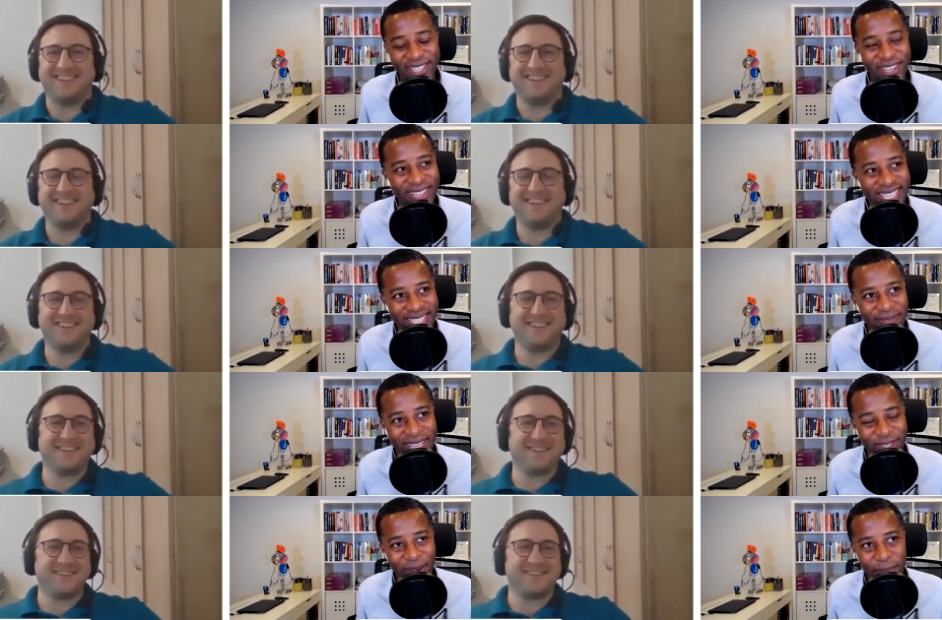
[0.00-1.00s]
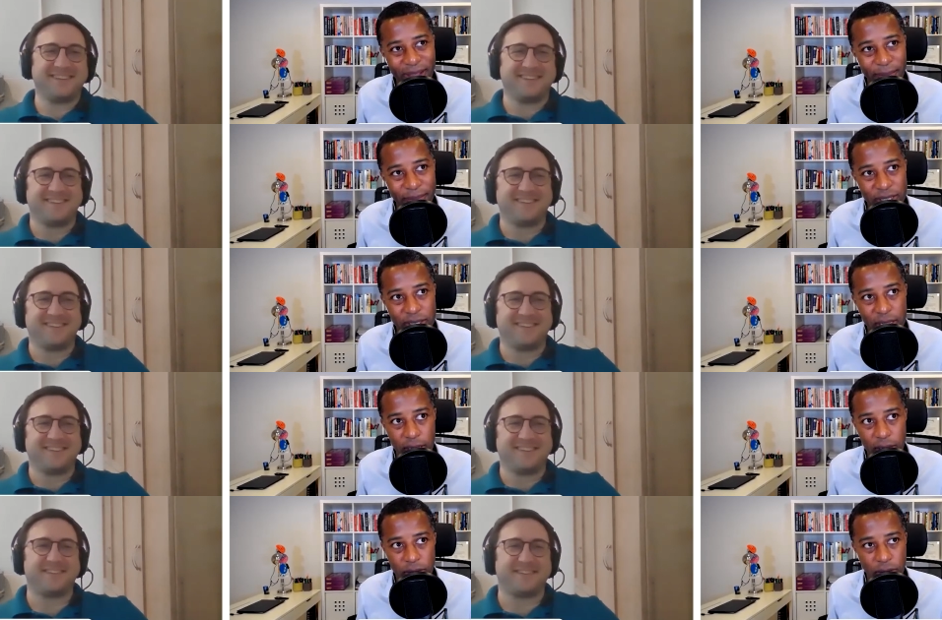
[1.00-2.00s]
Speaker 1: so listen, man. So I'm, I'm just
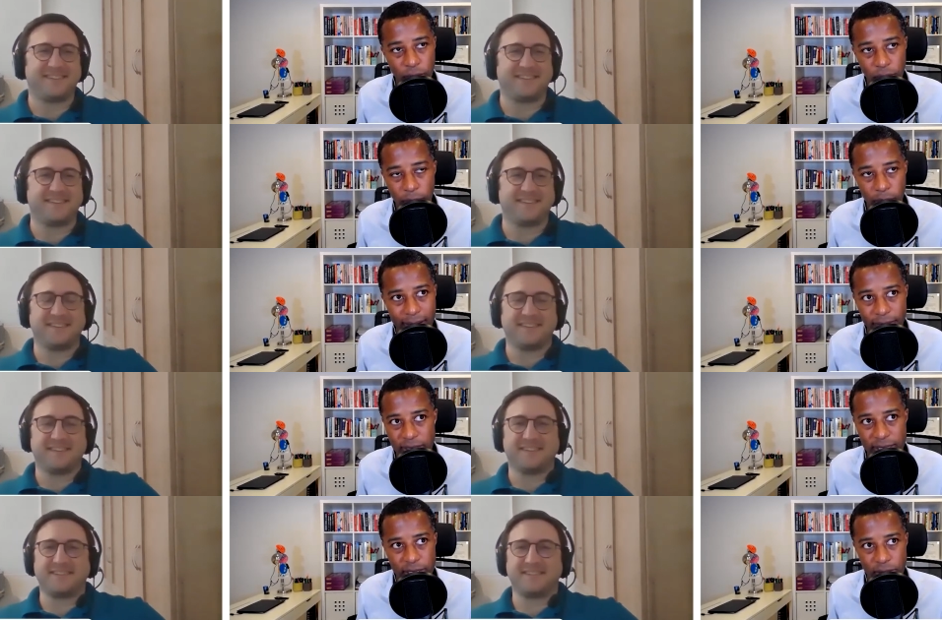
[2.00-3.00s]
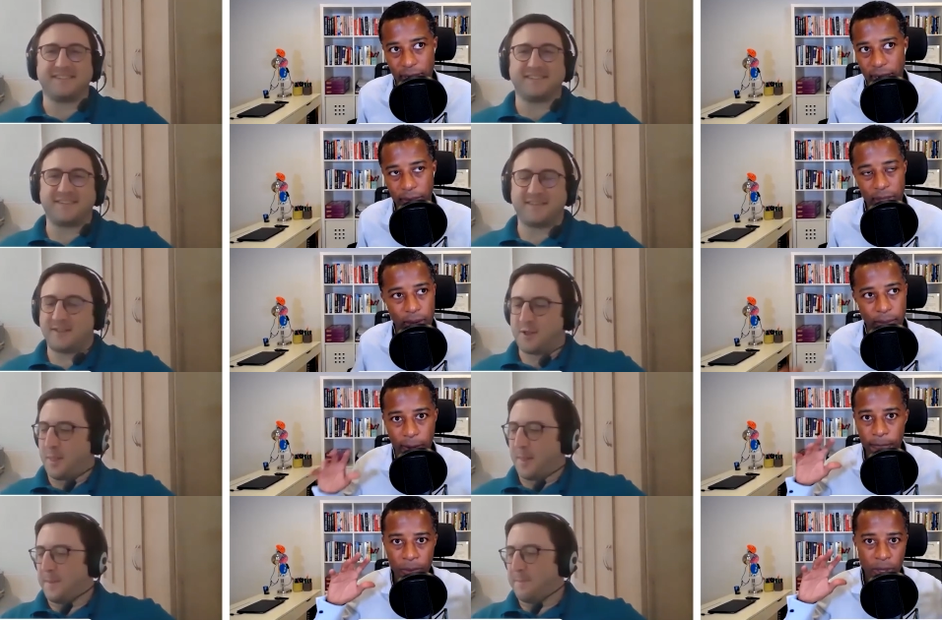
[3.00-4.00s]
thinking t- from our conversation, right? I'm thinking
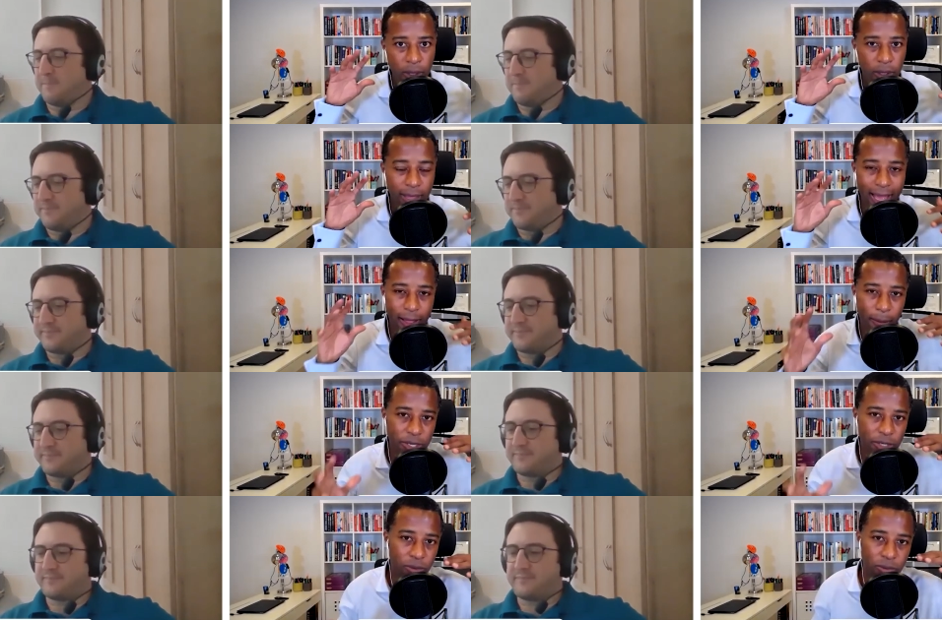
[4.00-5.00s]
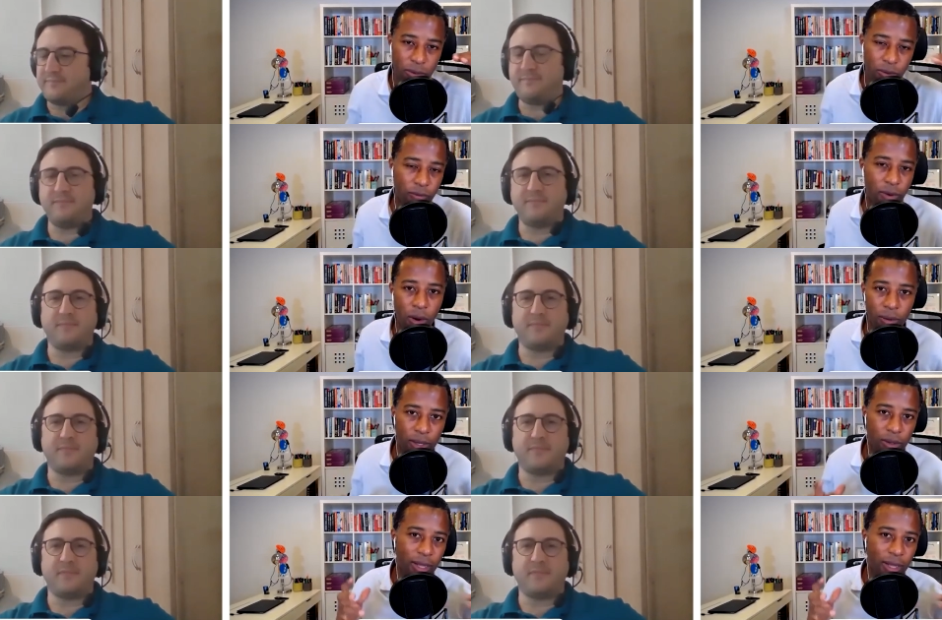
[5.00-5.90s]
about how much you you've known that you